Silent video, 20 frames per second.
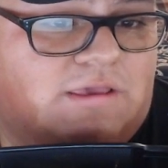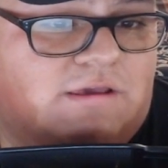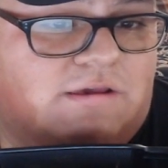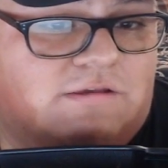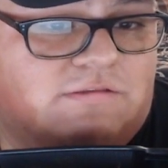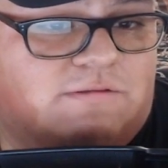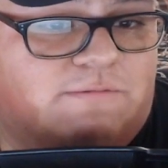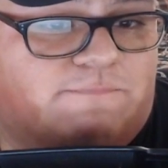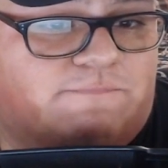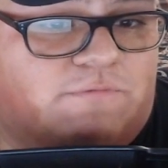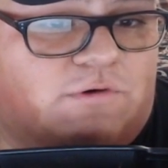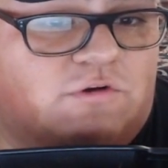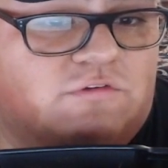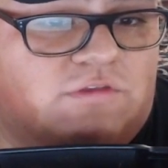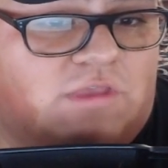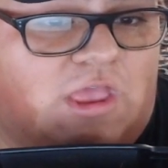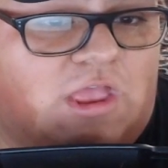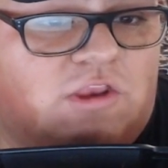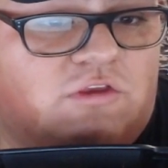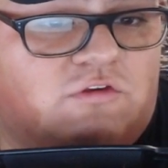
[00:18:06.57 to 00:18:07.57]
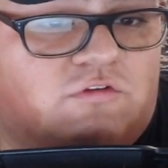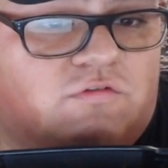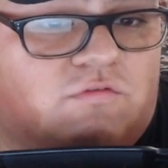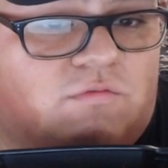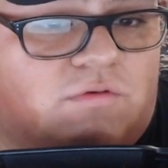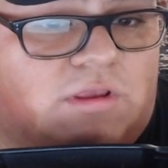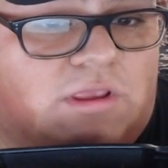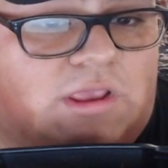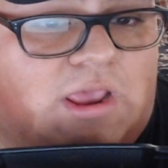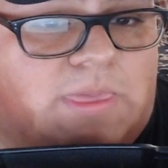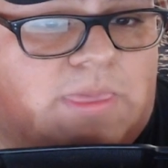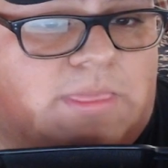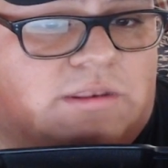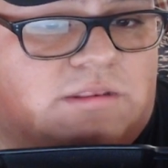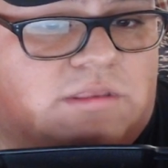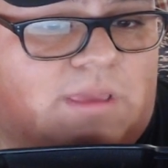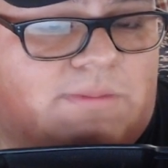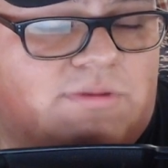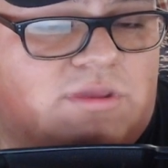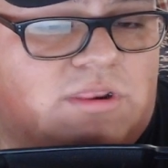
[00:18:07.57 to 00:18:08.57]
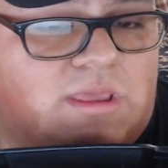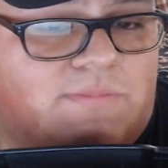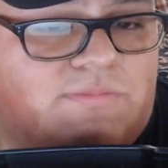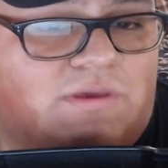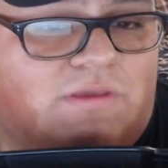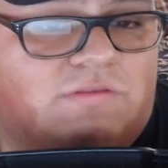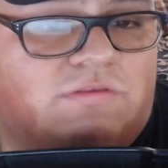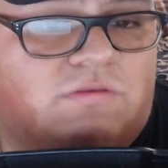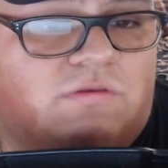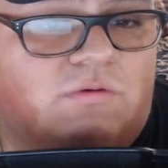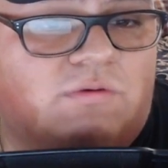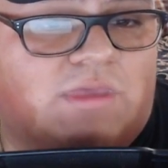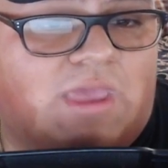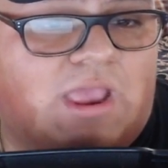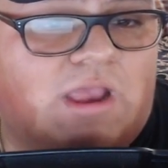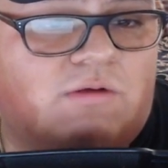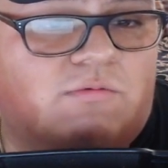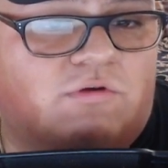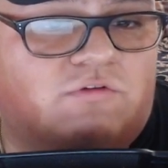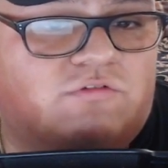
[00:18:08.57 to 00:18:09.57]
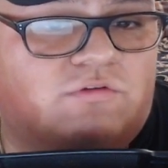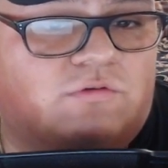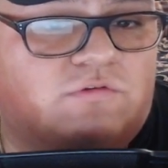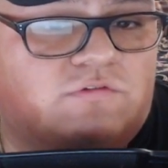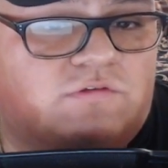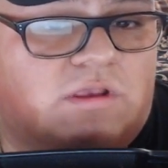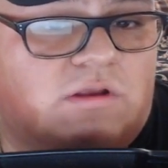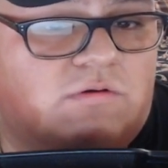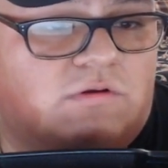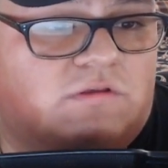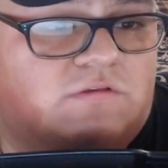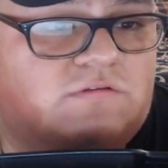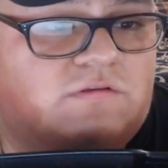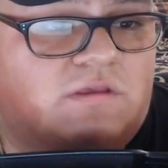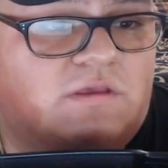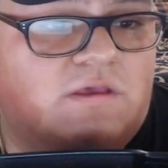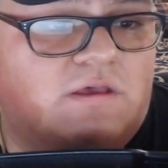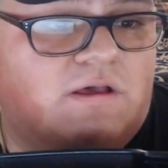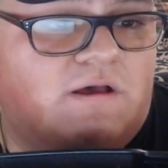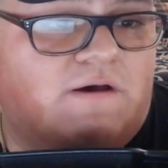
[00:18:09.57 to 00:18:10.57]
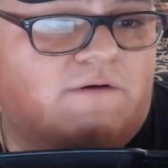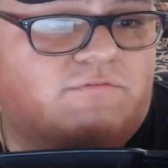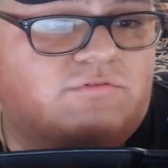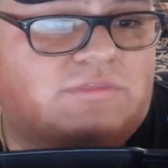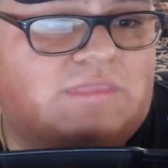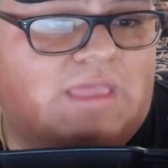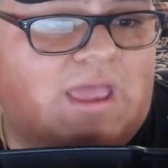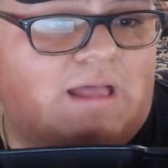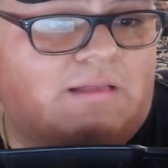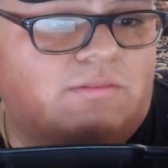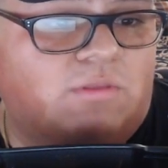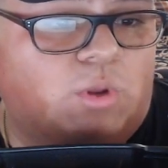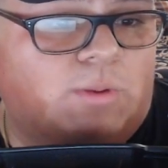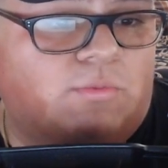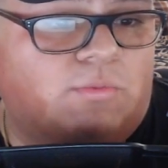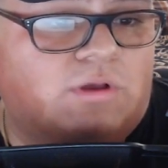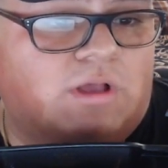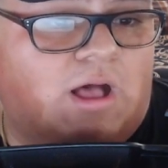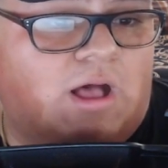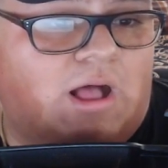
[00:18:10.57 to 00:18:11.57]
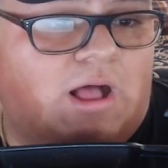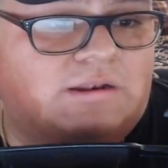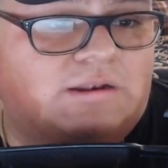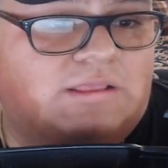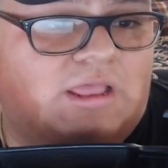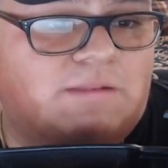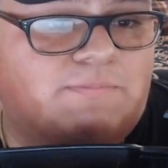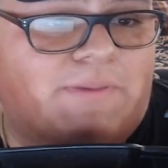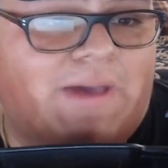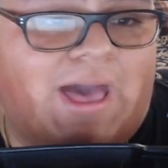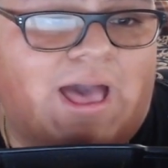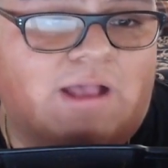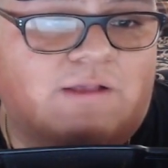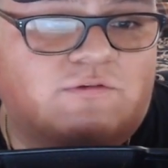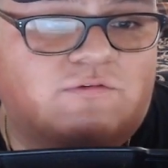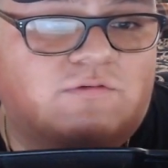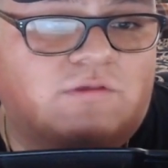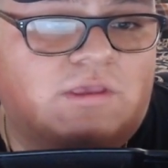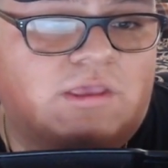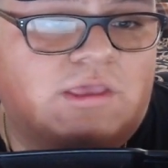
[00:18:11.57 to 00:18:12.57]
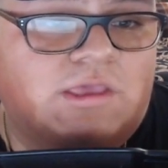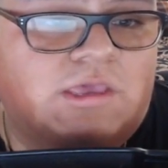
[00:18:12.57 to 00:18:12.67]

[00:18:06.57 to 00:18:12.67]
is the first entry in the WWE 2K Original series of downloadable content packs,